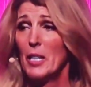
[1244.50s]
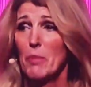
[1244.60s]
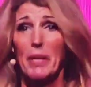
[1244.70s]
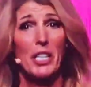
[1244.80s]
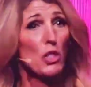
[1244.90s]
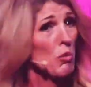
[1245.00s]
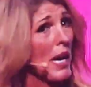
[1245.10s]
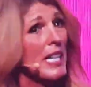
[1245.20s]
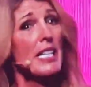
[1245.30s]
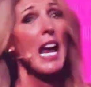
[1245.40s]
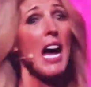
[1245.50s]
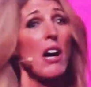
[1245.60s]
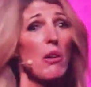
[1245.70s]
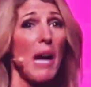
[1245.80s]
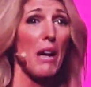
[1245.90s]
Because right
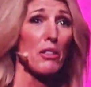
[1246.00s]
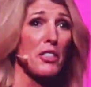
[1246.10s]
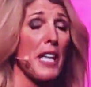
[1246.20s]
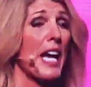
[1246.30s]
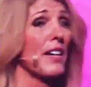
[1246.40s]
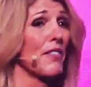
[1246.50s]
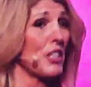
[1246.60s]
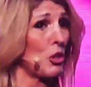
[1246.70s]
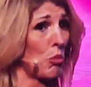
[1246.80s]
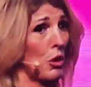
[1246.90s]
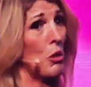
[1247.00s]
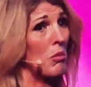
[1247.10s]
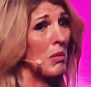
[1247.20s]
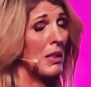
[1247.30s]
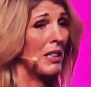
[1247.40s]
now, outside of this
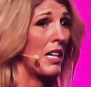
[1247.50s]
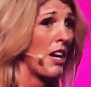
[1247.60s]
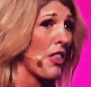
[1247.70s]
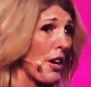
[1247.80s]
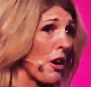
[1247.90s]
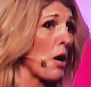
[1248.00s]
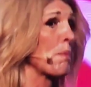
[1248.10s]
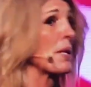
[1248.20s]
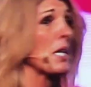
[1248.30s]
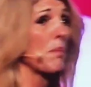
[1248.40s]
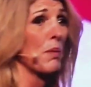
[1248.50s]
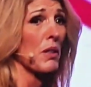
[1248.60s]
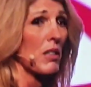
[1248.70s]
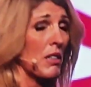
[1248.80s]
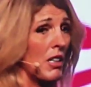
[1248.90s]
room, there are people
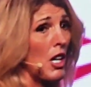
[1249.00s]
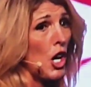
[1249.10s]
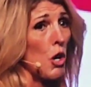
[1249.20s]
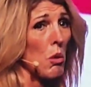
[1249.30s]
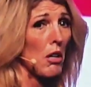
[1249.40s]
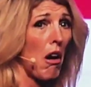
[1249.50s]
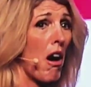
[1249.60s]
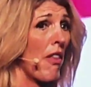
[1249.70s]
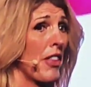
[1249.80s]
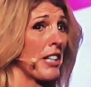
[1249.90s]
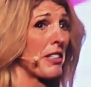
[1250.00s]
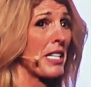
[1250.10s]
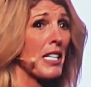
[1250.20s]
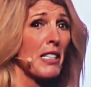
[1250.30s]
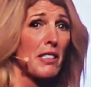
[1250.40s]
who are on their
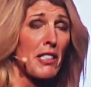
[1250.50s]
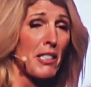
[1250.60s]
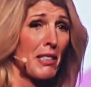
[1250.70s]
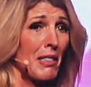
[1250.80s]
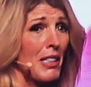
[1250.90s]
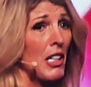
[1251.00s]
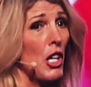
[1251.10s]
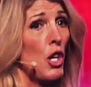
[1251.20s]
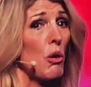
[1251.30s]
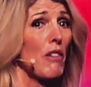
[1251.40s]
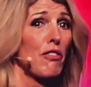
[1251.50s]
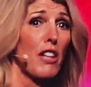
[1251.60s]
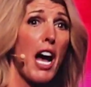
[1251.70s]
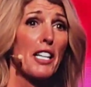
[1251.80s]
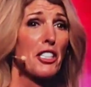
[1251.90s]
knees, who have
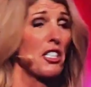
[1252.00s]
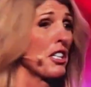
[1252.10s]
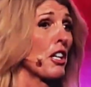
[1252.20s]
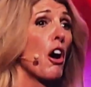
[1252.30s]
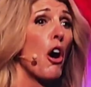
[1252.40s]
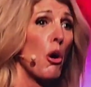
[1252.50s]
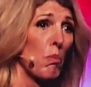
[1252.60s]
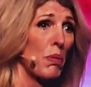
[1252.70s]
lost their hope,